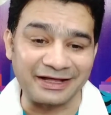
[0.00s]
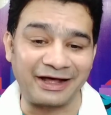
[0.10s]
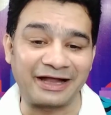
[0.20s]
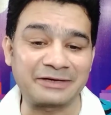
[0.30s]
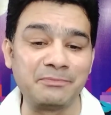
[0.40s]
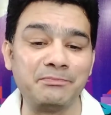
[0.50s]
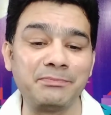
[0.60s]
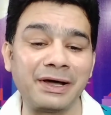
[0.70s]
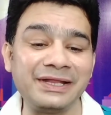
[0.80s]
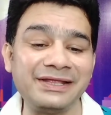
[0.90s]
that
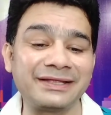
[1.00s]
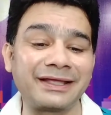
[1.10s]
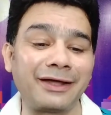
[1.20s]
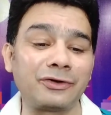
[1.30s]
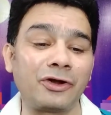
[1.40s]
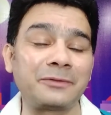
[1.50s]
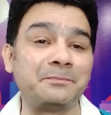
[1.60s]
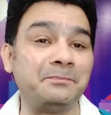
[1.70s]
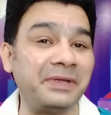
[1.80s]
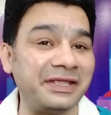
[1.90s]
money
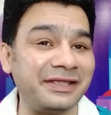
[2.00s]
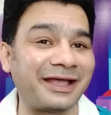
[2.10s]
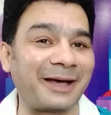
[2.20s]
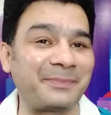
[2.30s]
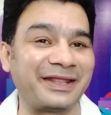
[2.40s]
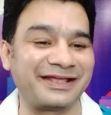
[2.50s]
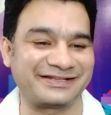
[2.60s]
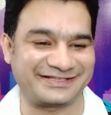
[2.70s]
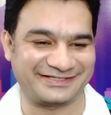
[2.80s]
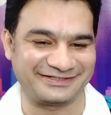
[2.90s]
cannot be
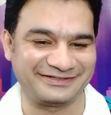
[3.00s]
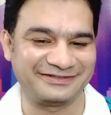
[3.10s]
happiness.